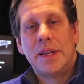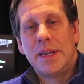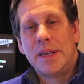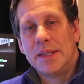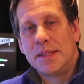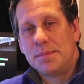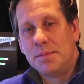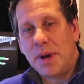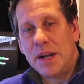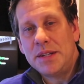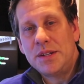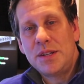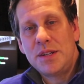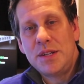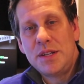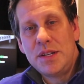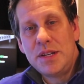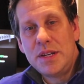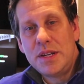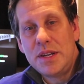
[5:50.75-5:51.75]
is much
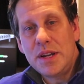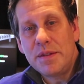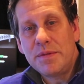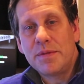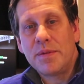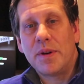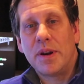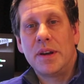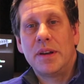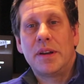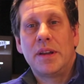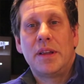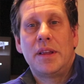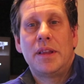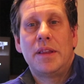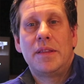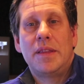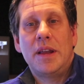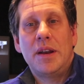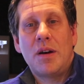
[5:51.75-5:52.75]
different
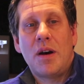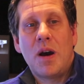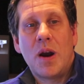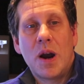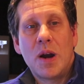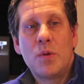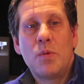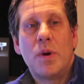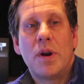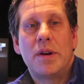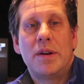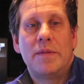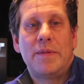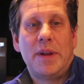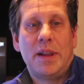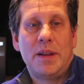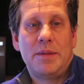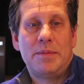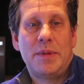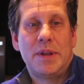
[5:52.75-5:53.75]
than hardware
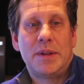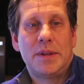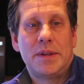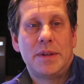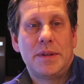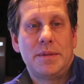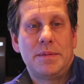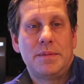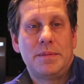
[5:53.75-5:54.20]
development.